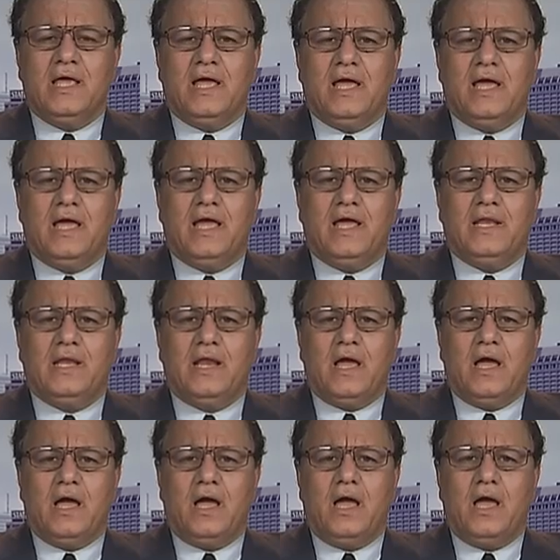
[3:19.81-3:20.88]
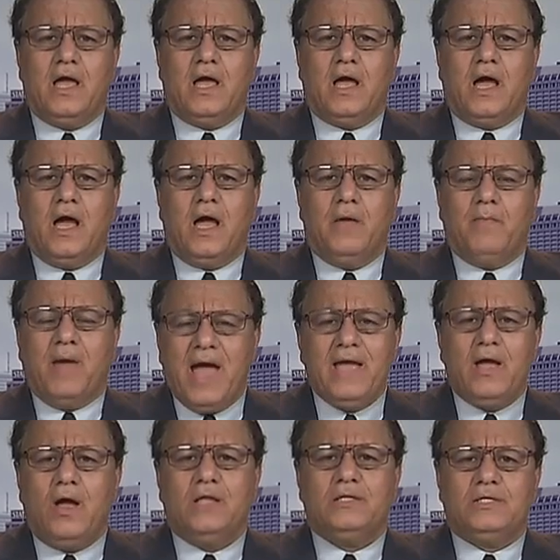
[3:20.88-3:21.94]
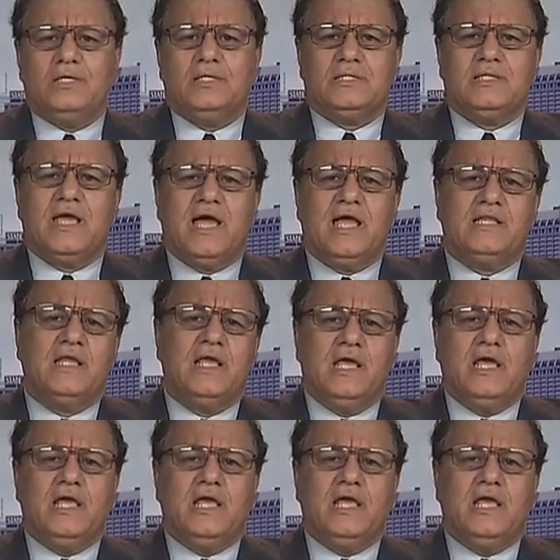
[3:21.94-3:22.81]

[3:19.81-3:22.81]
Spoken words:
And my hunch is that